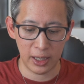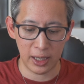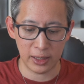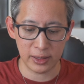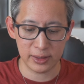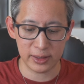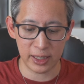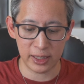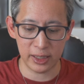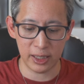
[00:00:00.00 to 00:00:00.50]

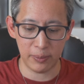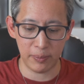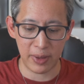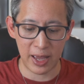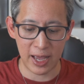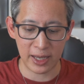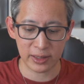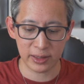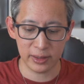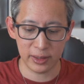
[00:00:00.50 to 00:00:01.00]
and send it
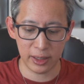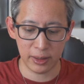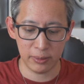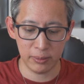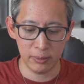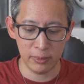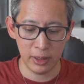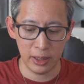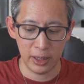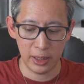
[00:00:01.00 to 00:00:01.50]
back to
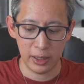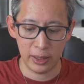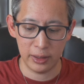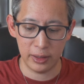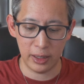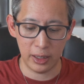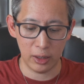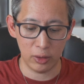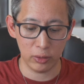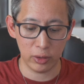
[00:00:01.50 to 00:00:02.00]
them,
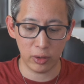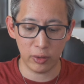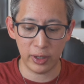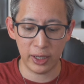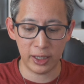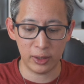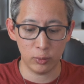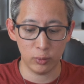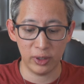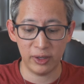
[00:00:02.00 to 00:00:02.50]
they'll go
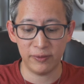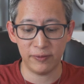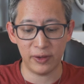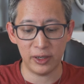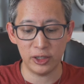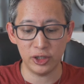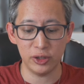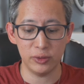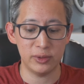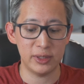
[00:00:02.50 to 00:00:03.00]
ahead and
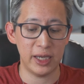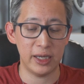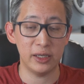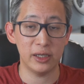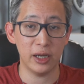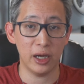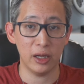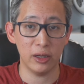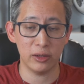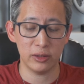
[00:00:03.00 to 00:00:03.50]
refund you
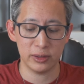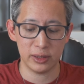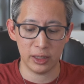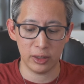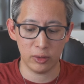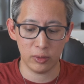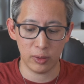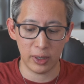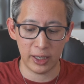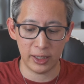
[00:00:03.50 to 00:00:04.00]
$10
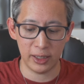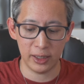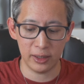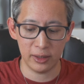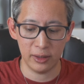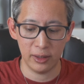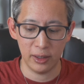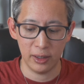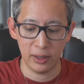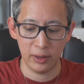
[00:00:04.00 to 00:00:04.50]
in
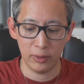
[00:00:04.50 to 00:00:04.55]
credit